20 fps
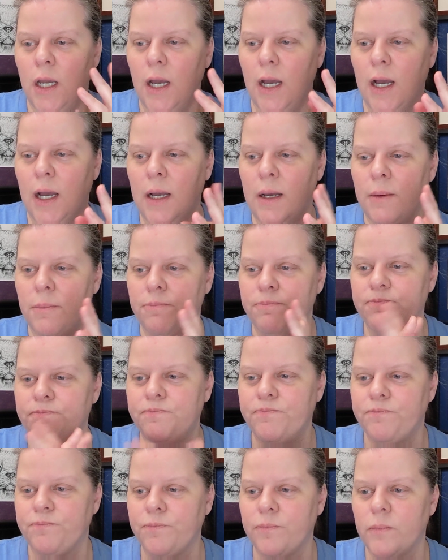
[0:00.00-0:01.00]

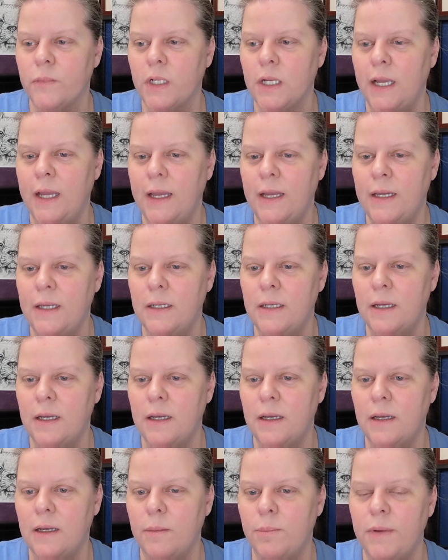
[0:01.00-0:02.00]

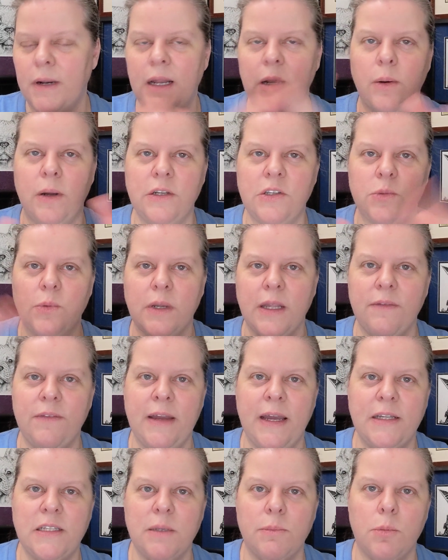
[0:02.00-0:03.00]
But anyway, I just want to give you
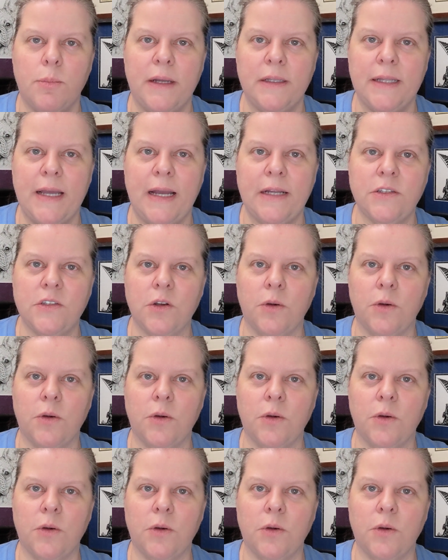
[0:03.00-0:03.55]
a heads up about that.